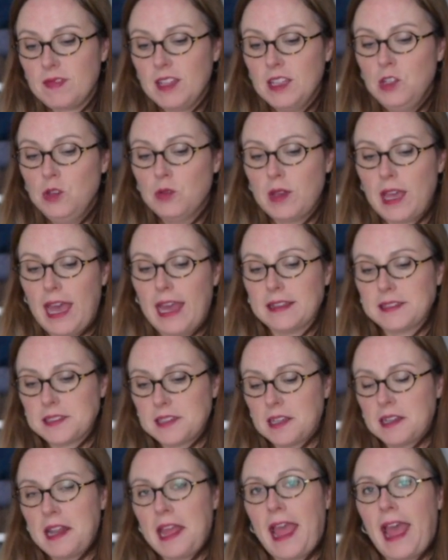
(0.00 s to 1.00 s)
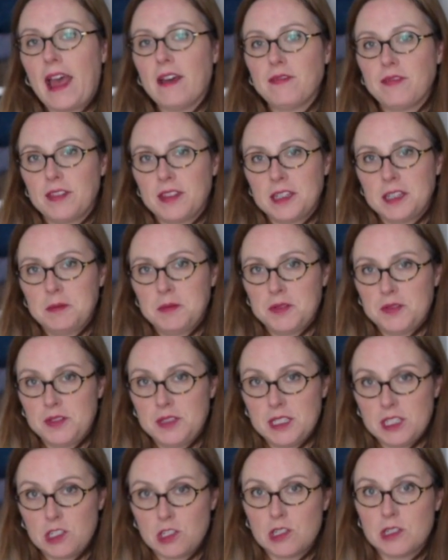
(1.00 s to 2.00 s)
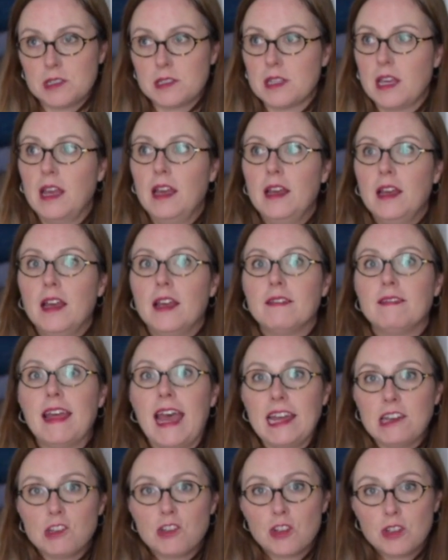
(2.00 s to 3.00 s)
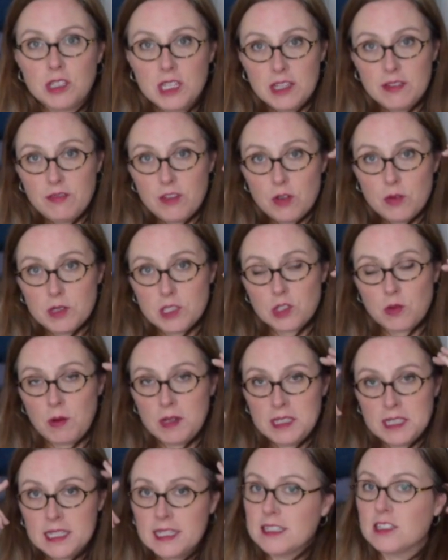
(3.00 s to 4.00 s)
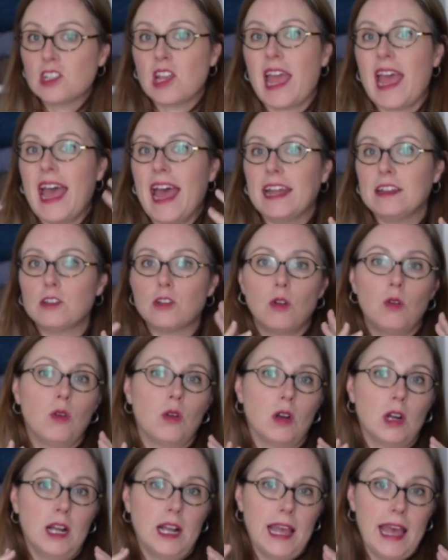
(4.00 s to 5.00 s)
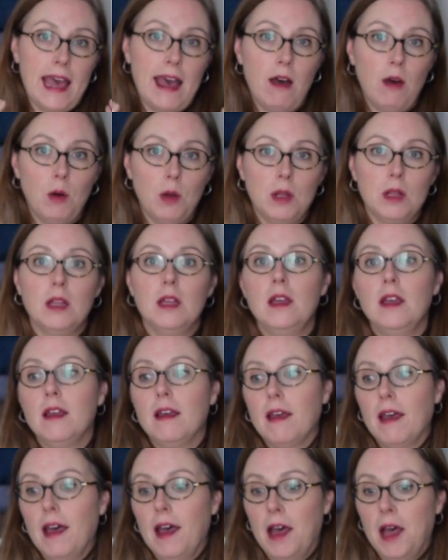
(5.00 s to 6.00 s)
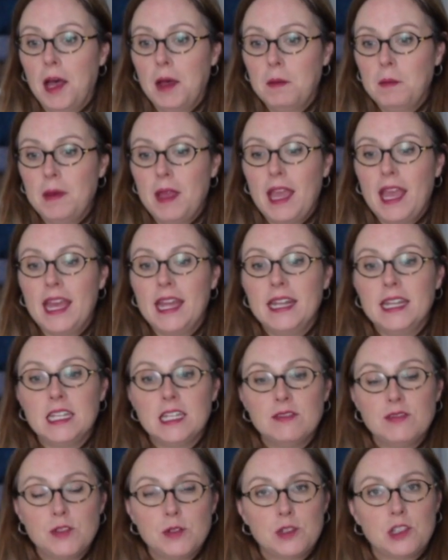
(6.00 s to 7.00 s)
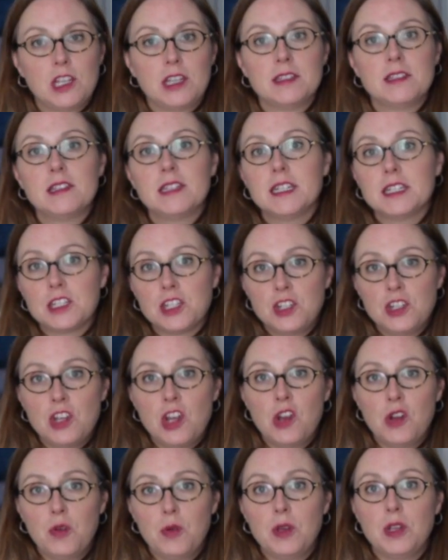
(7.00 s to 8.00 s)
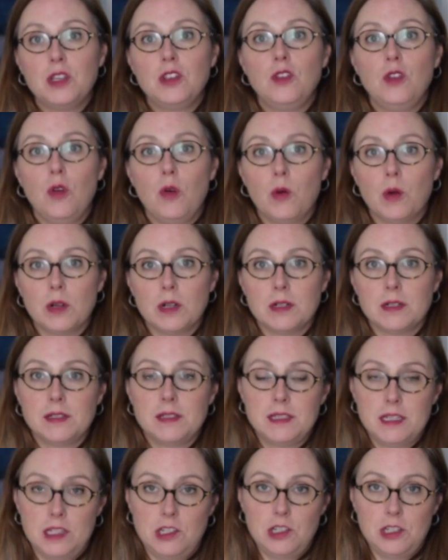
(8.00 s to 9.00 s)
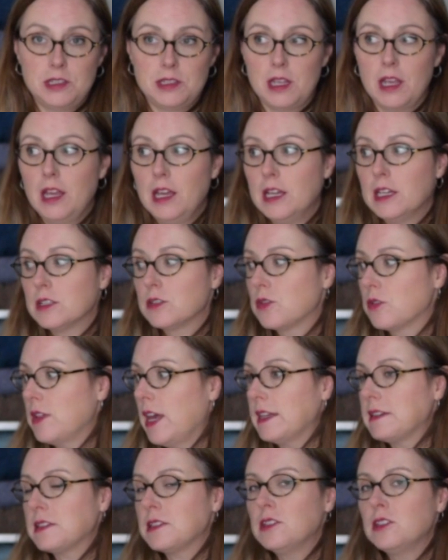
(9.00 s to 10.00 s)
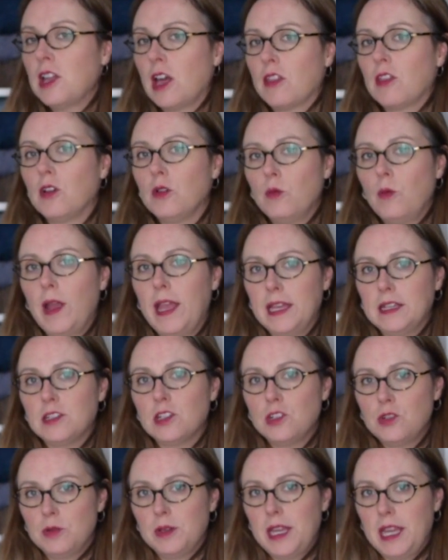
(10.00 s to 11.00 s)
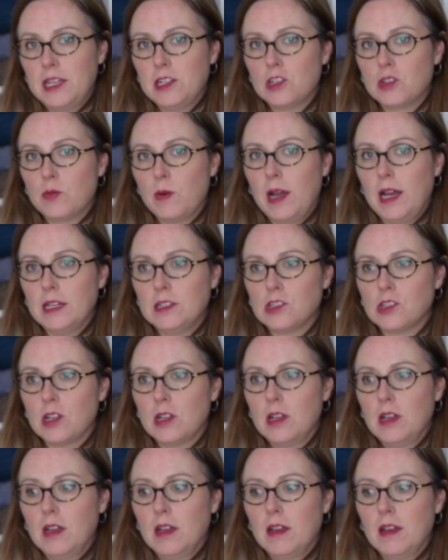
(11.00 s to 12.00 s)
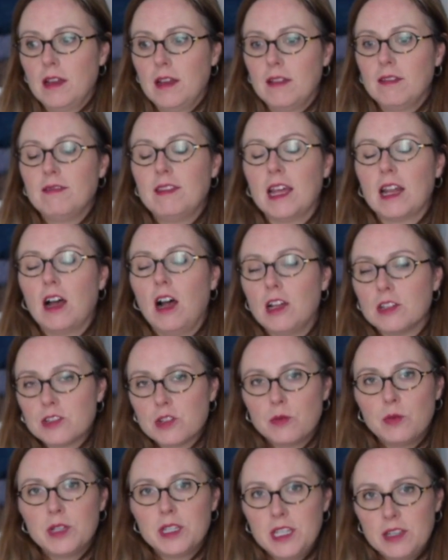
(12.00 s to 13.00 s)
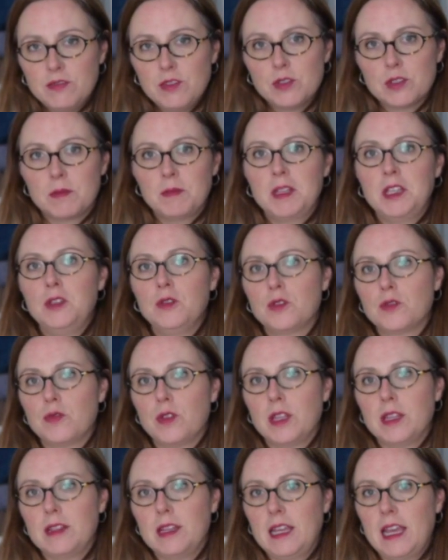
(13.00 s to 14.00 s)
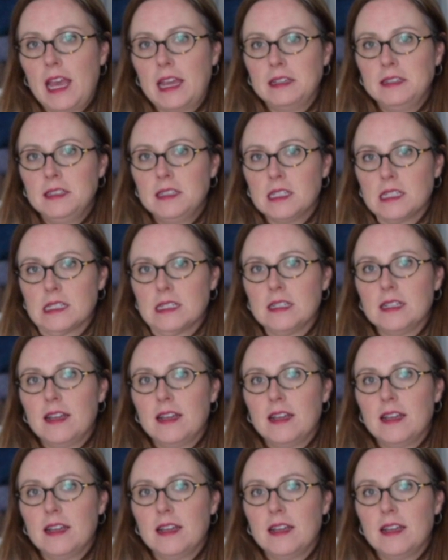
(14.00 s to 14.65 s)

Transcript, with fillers: you cast on half of the number of stitches, that should give you a 20-inch hat or a cowl, and it gives you a chance to get to know your stitches. So that's another way to do a gauge swatch that also will give you something useful at the end.